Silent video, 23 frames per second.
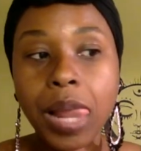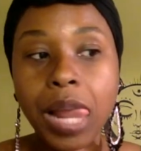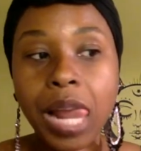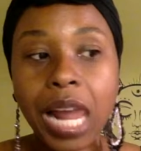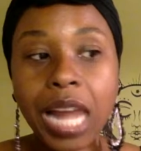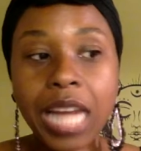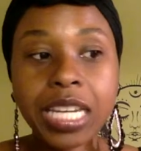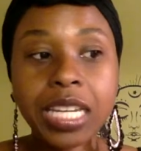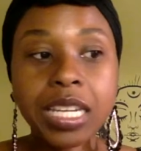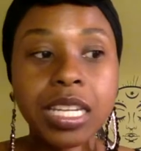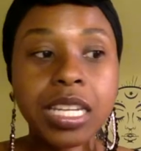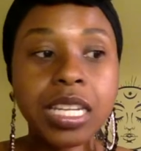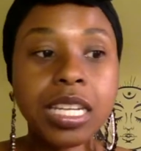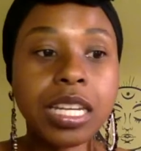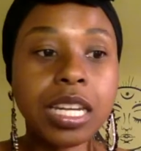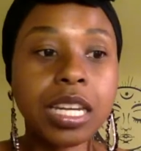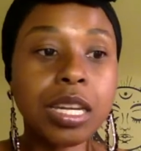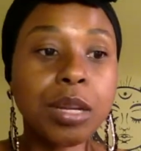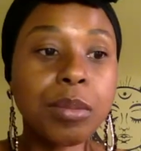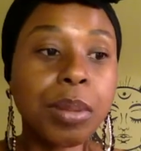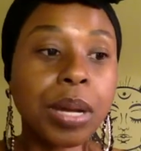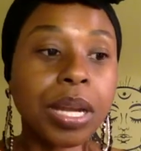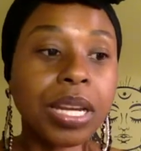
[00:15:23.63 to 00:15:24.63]
I didn't need
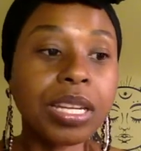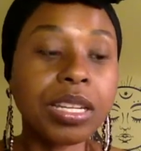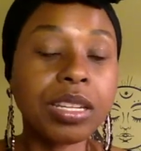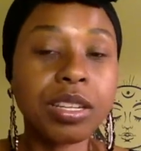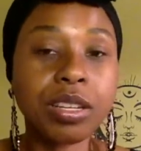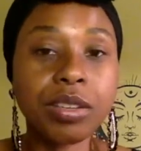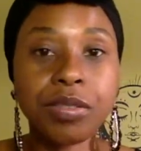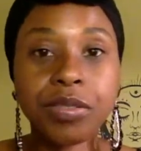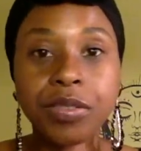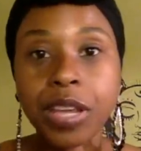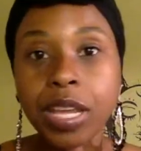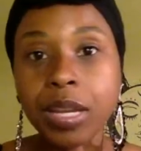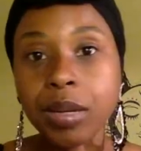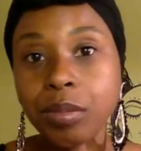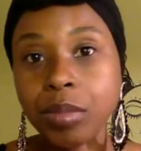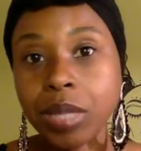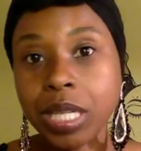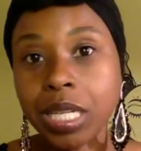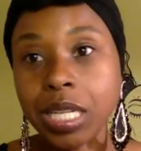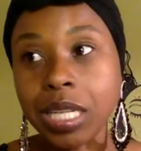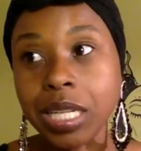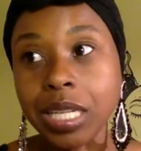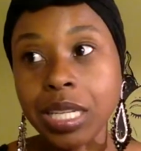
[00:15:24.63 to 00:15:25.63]
anybody to defend
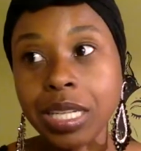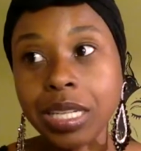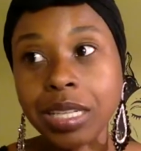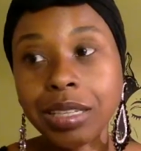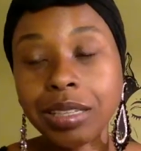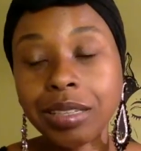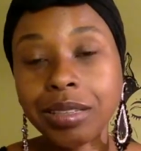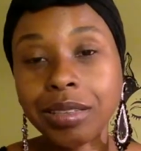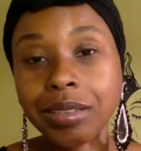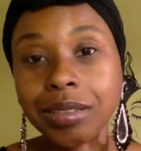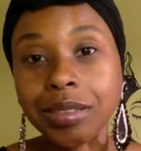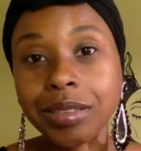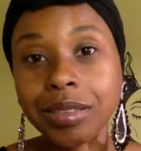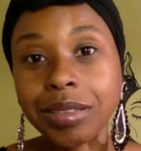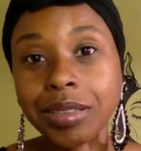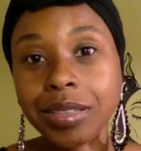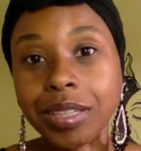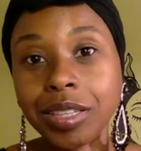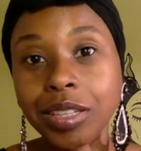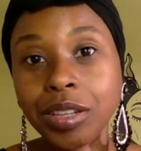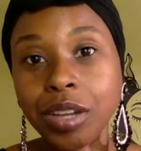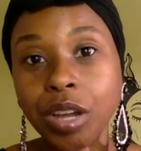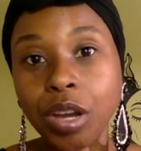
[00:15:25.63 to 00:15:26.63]
me.
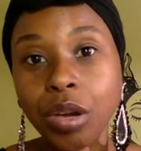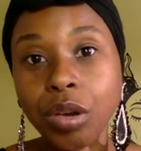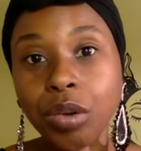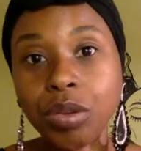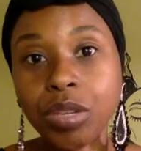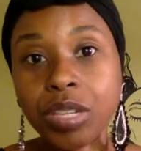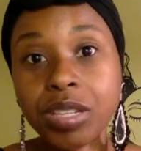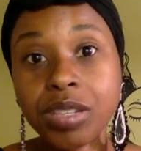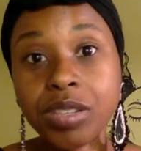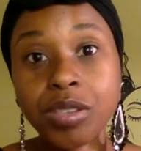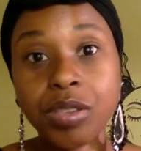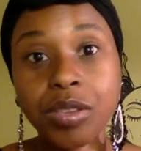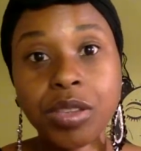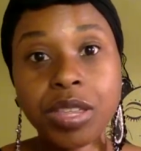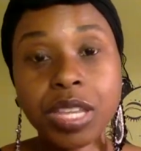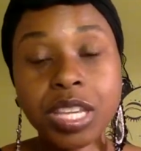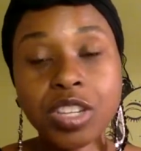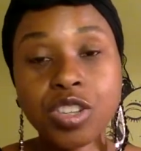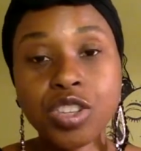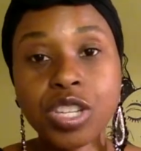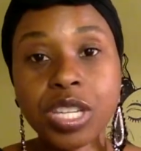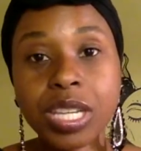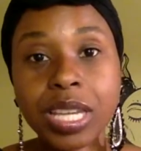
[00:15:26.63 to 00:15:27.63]
You know, these are the
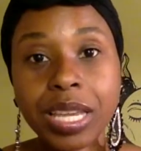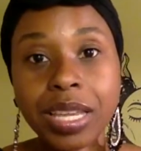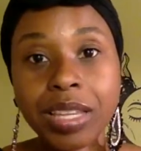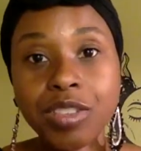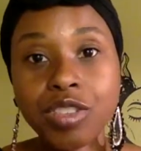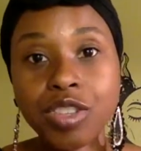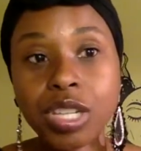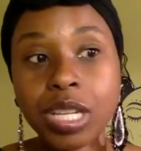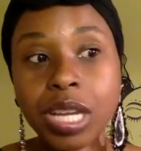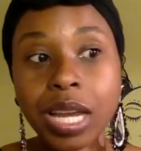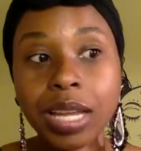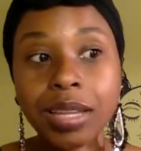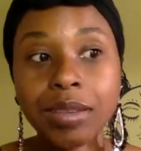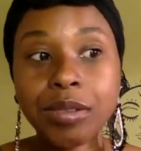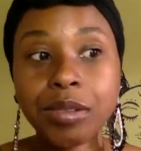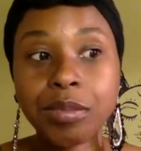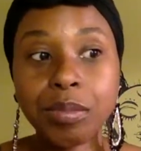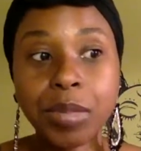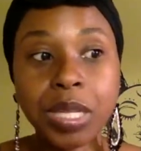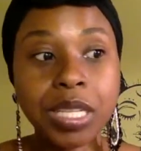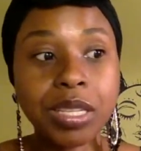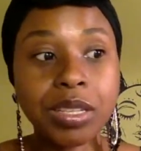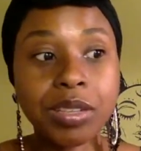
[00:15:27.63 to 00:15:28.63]
things she gets. She got
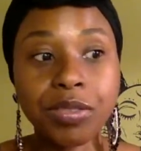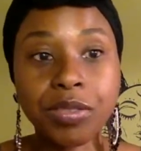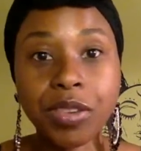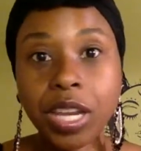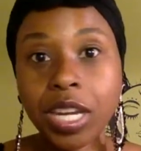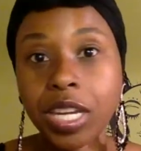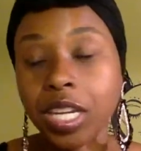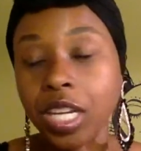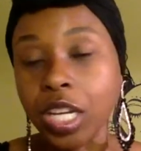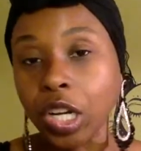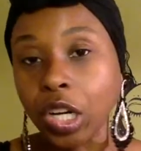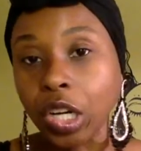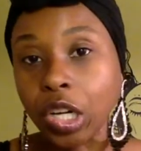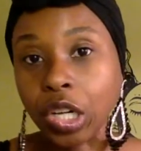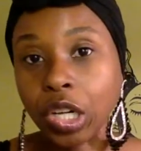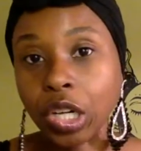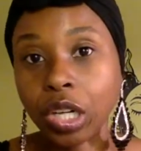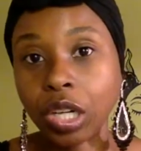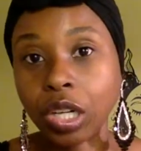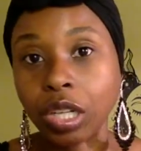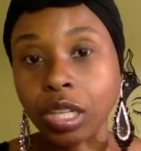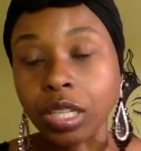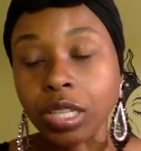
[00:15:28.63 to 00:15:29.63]
me defending
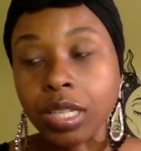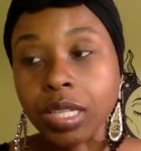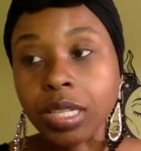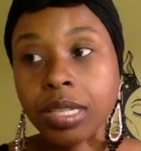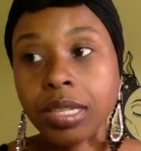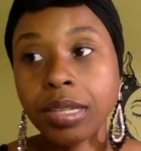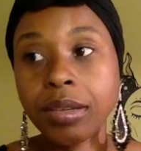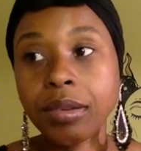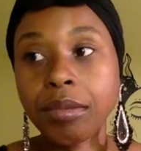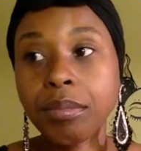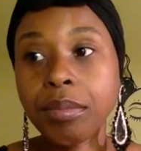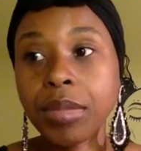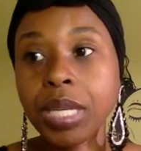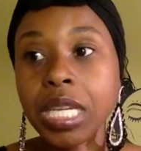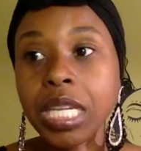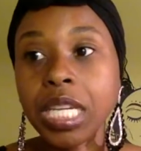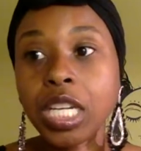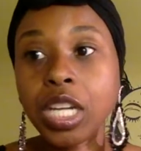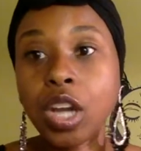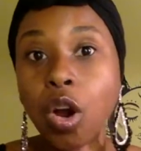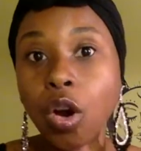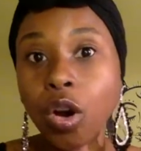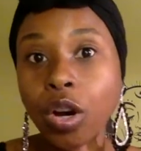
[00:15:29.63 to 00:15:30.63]
her, me
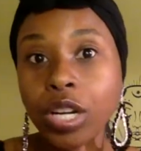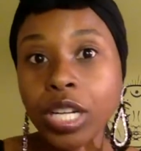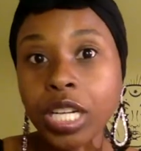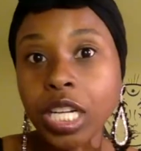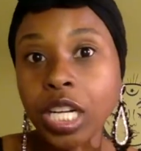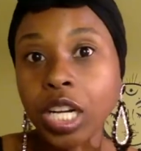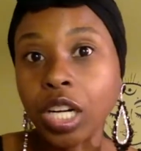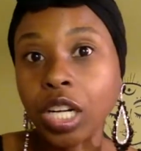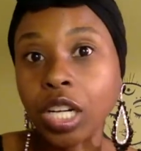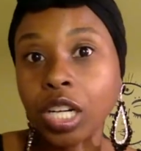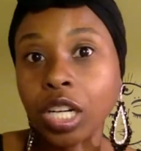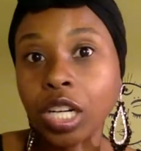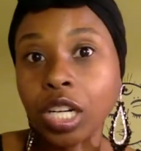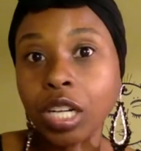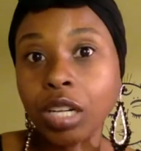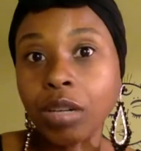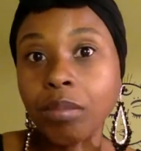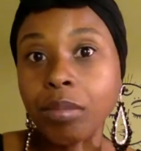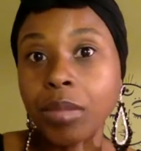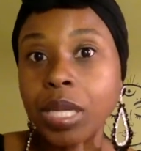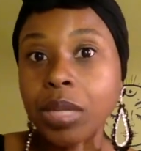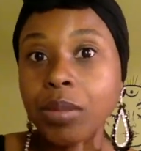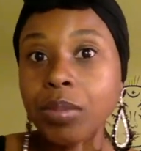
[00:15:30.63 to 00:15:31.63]
guarding her,
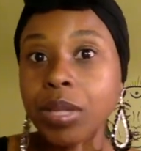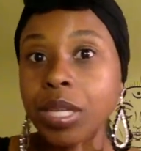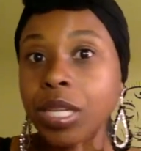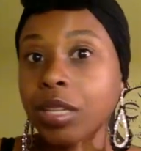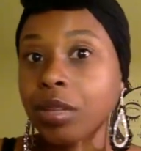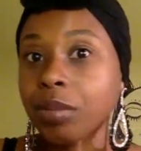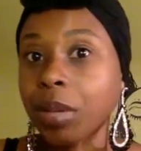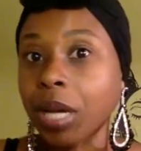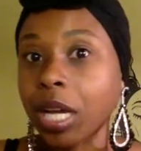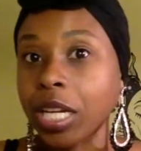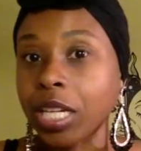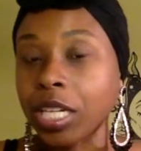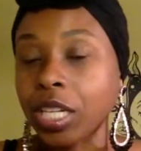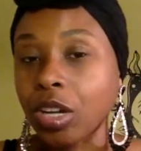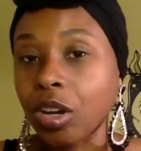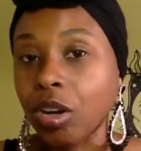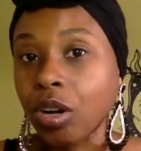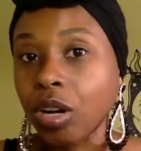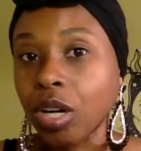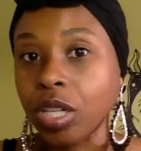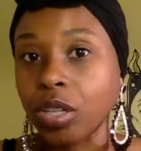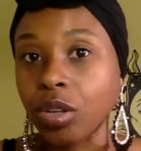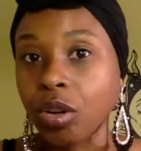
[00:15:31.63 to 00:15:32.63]
me being the
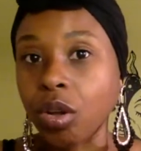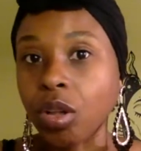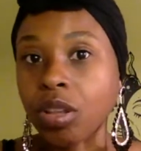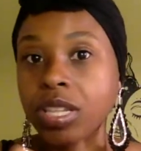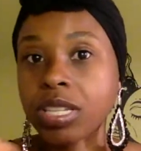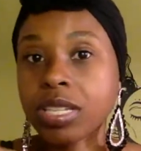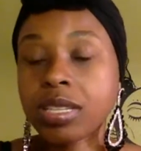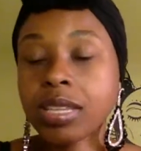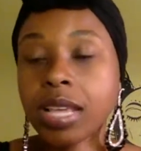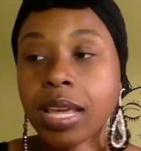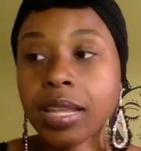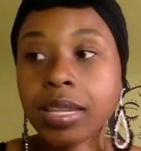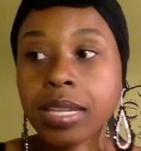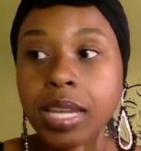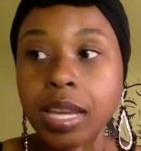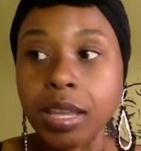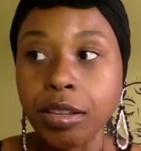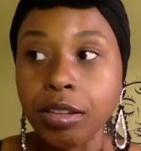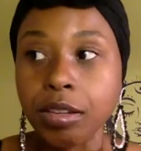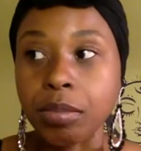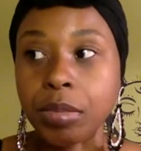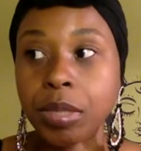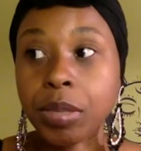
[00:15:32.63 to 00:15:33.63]
bodyguard and all this, that, and the
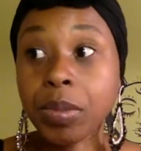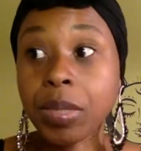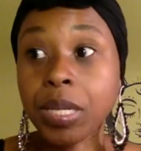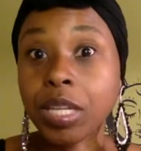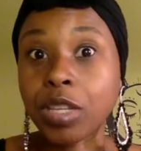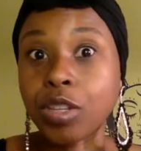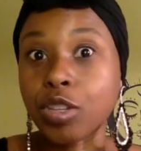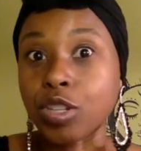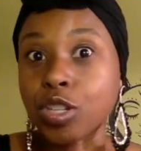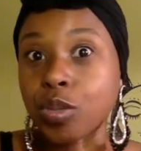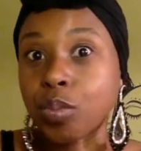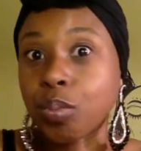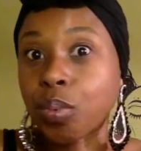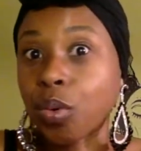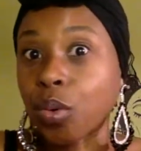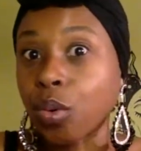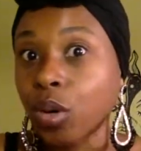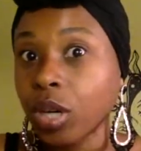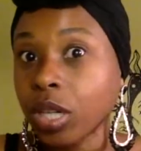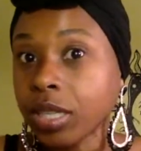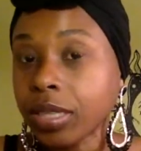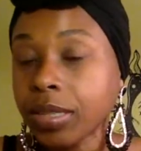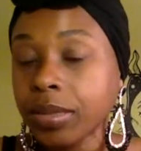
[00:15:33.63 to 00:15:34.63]
other, me being the
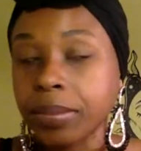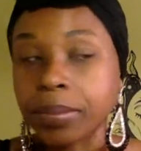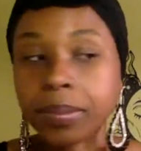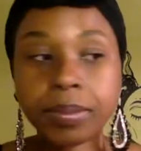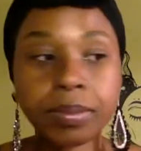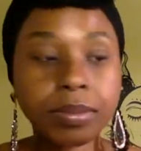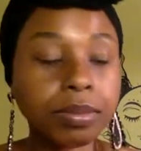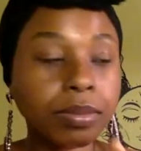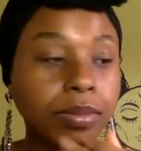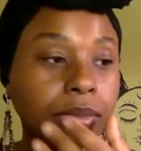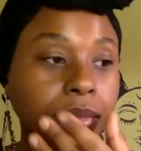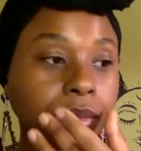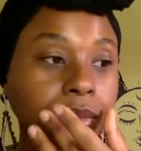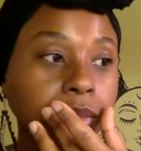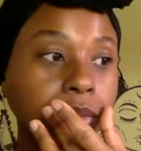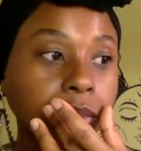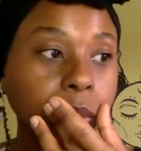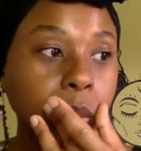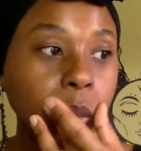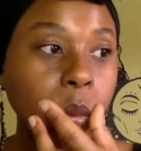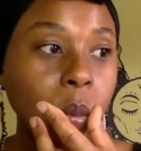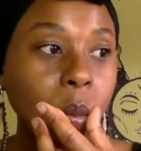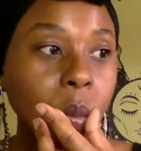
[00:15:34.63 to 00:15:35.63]
support,
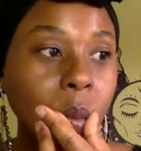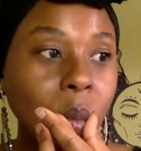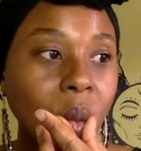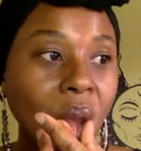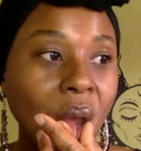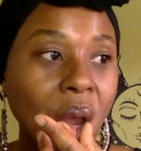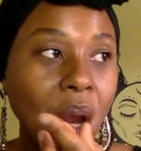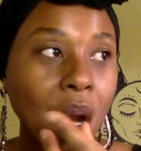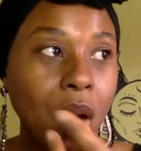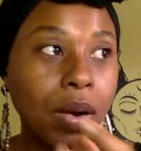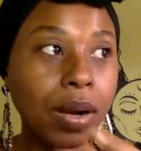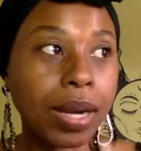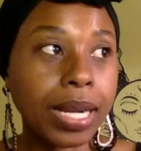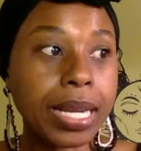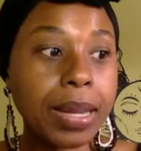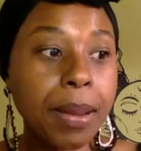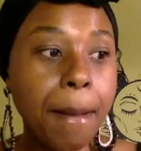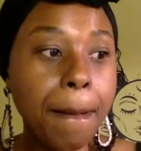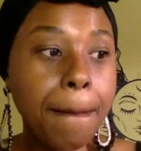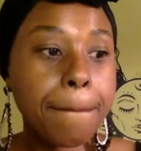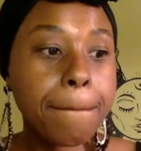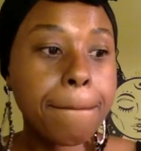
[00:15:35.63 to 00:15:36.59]
right?